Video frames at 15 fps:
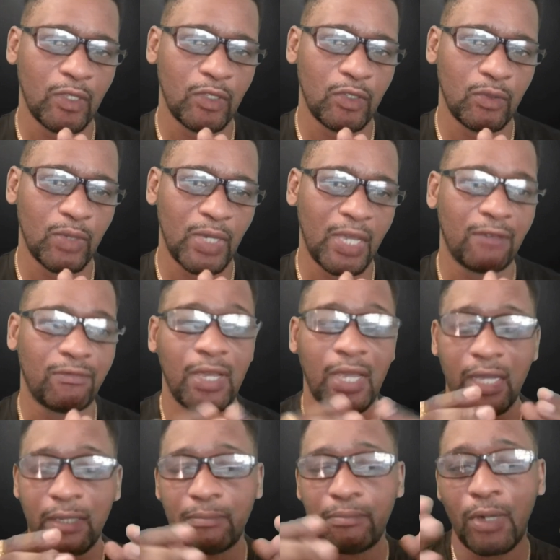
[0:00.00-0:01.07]
You have
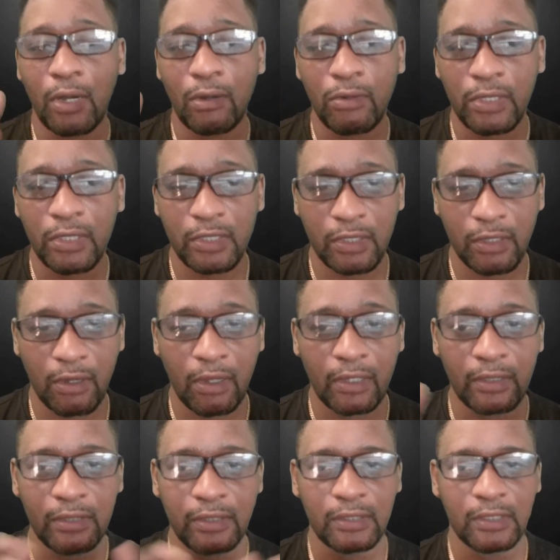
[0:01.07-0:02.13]
high-powered
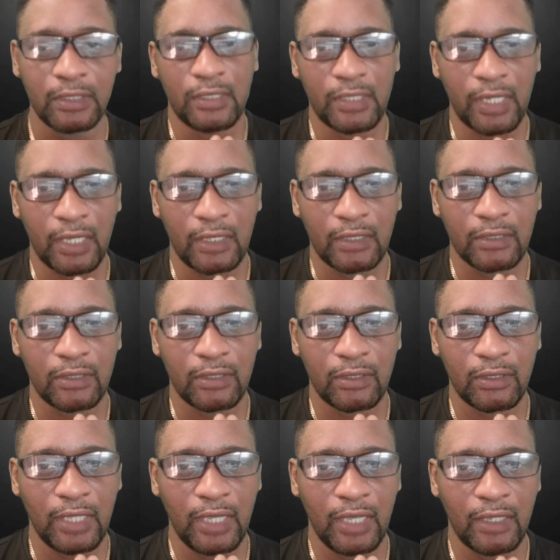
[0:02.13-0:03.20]
saws that
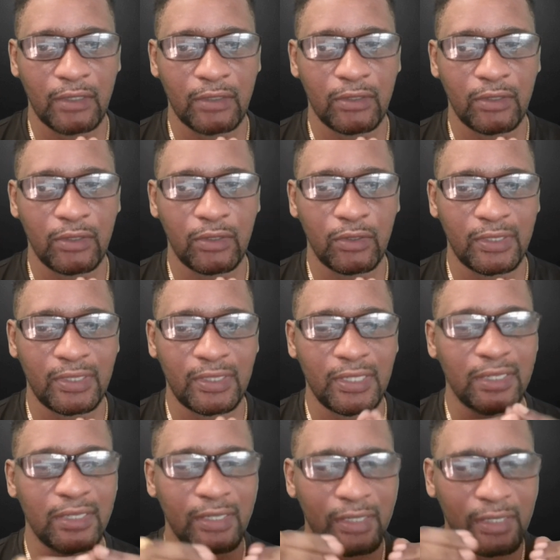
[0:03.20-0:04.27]
can
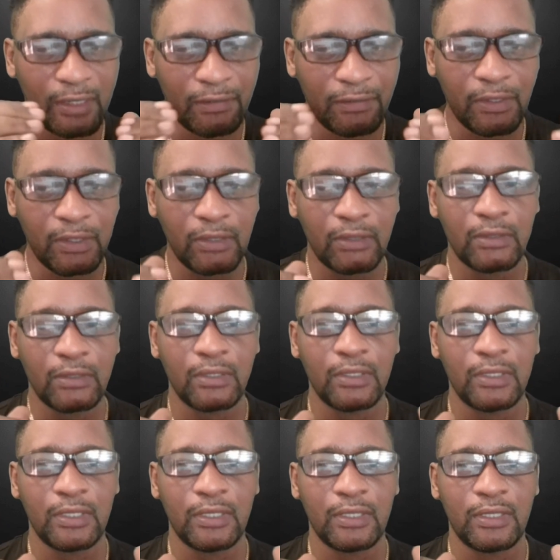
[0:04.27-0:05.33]

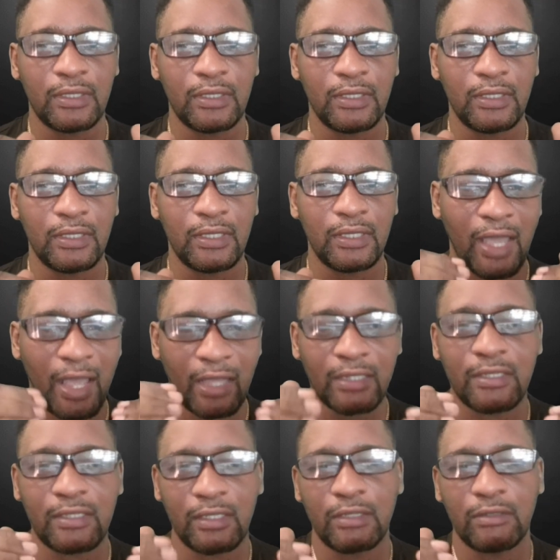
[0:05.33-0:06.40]
significantly
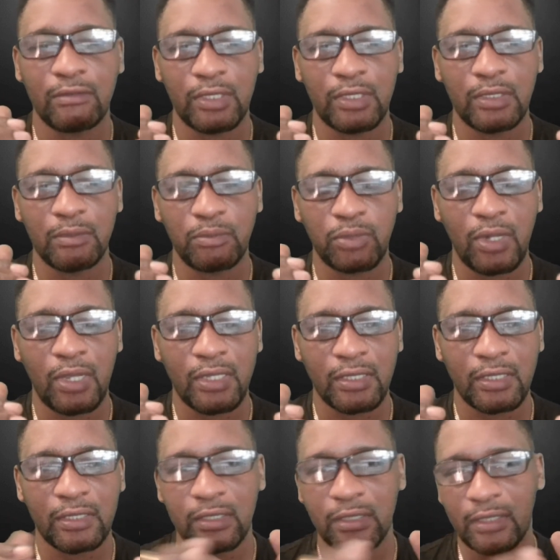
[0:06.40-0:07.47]
accelerate the
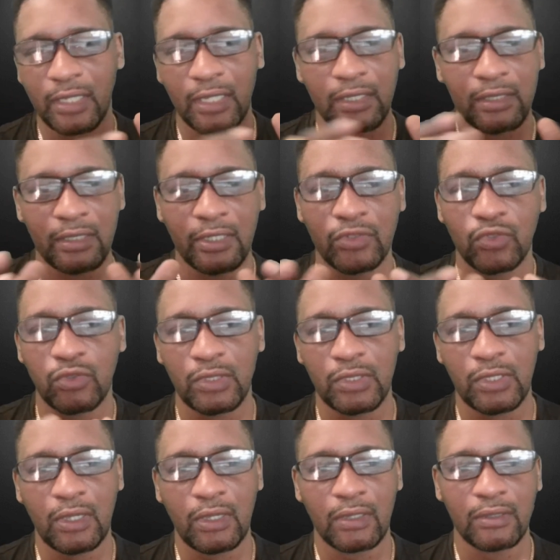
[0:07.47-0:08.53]
process in getting that tree
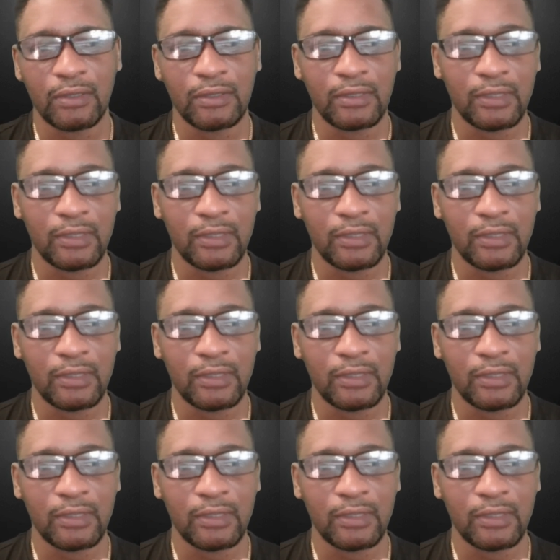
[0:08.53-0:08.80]
down.